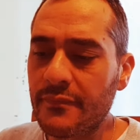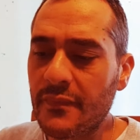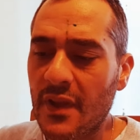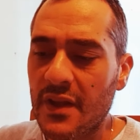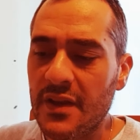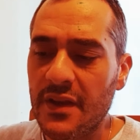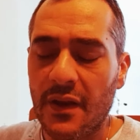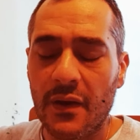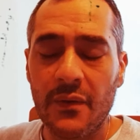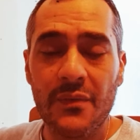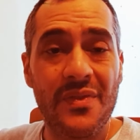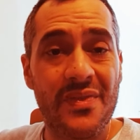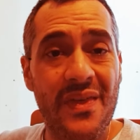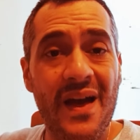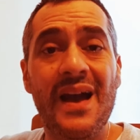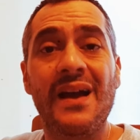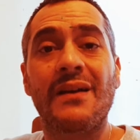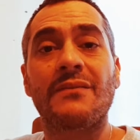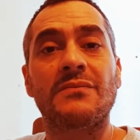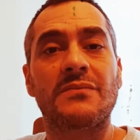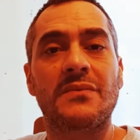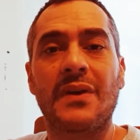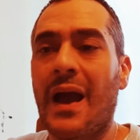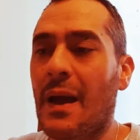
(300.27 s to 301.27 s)
You know,
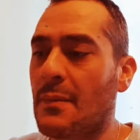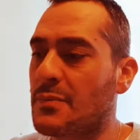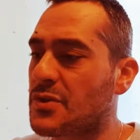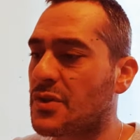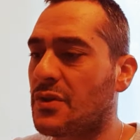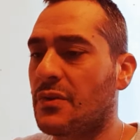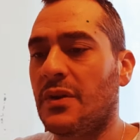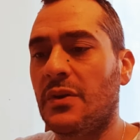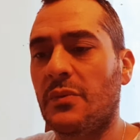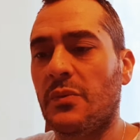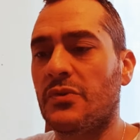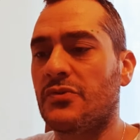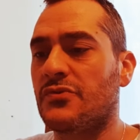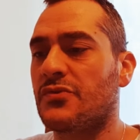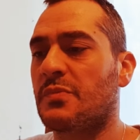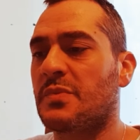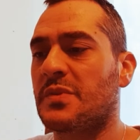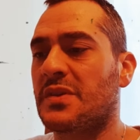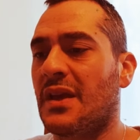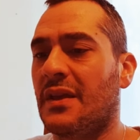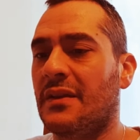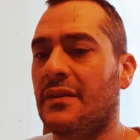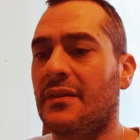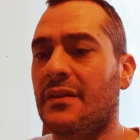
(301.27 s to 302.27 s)
that absolutely
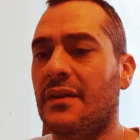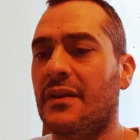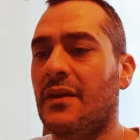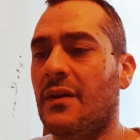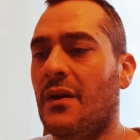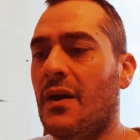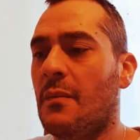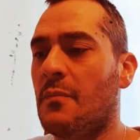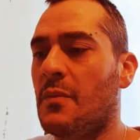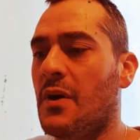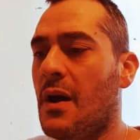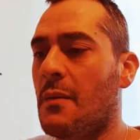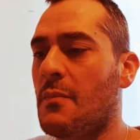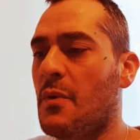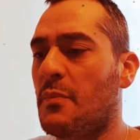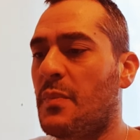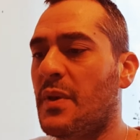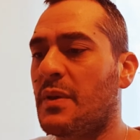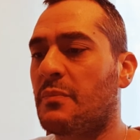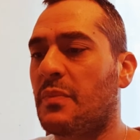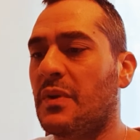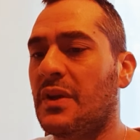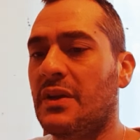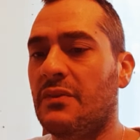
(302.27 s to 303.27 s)
100%. You know, I'm a
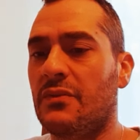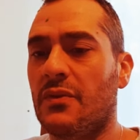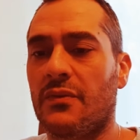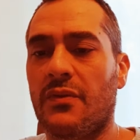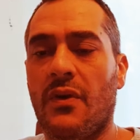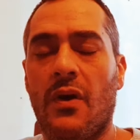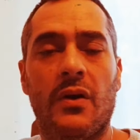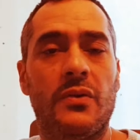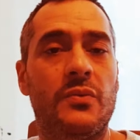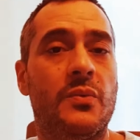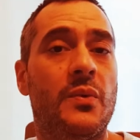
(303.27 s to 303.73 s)
big believer of hard